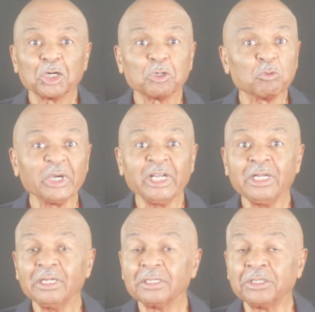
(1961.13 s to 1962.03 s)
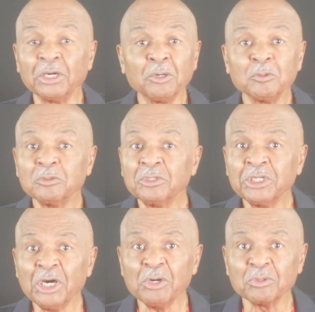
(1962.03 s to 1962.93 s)
We don't
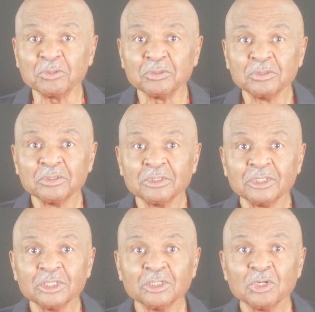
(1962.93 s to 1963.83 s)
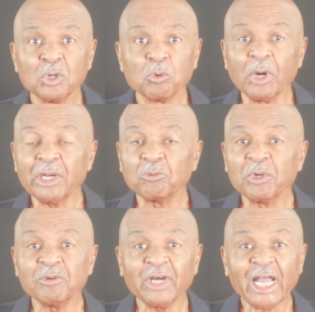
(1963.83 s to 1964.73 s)
know what
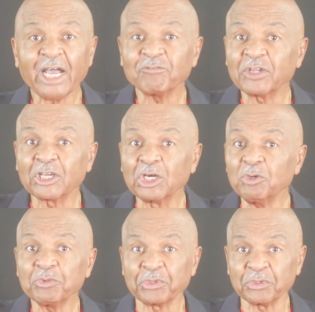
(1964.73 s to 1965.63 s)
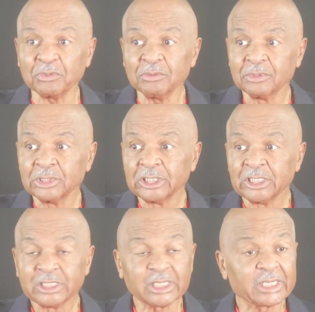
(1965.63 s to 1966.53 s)
we will have to go through
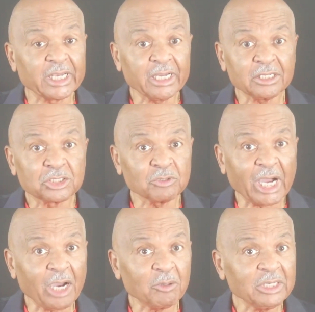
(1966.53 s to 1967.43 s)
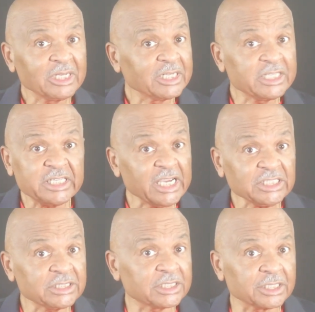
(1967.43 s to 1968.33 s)
to get to our
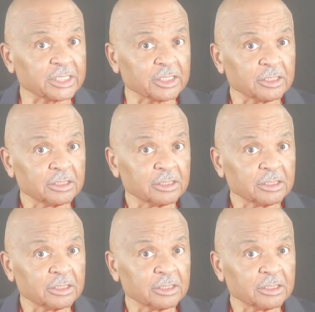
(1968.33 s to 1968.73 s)
destiny.